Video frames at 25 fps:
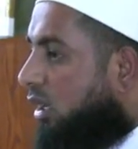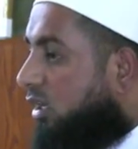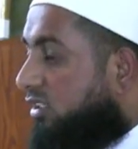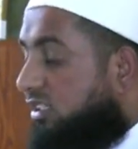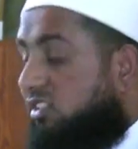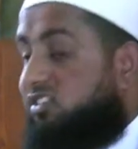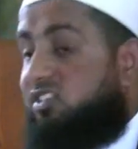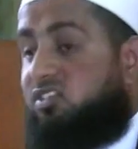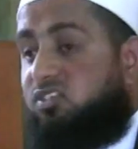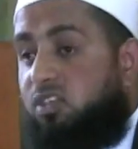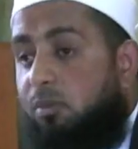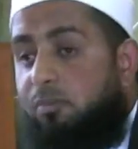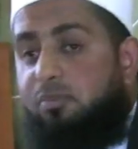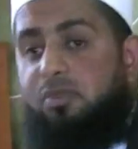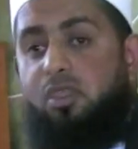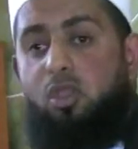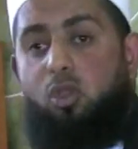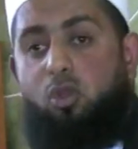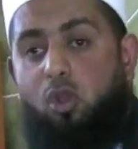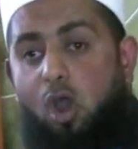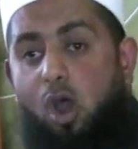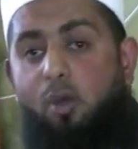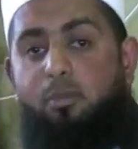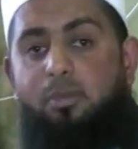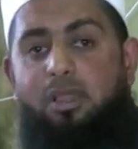This is
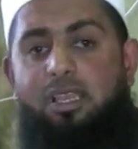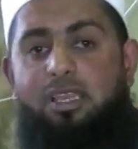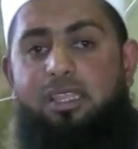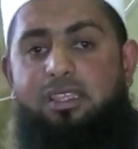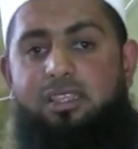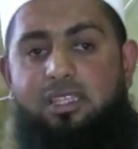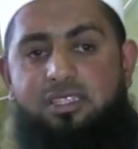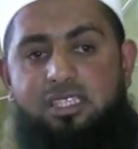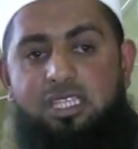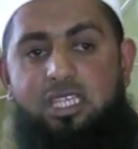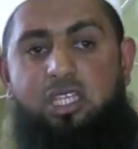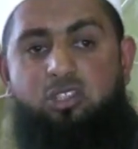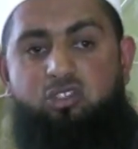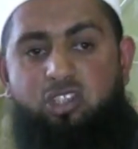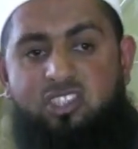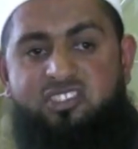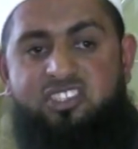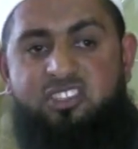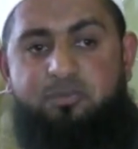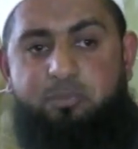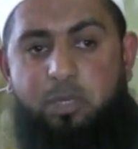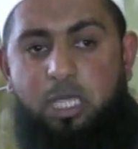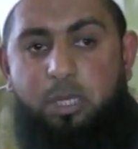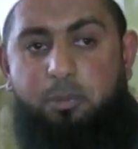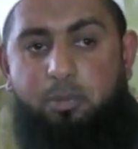something commonly that he
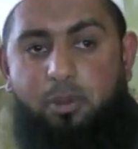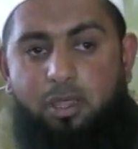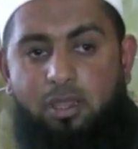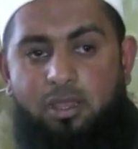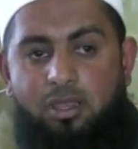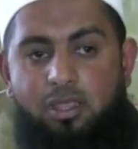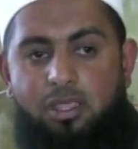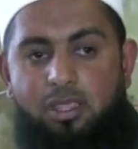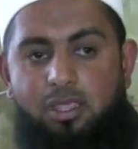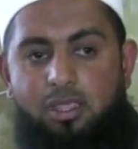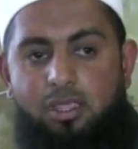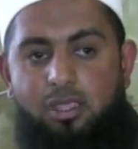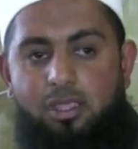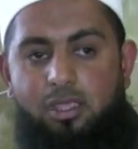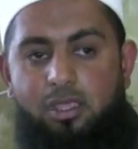addresses people.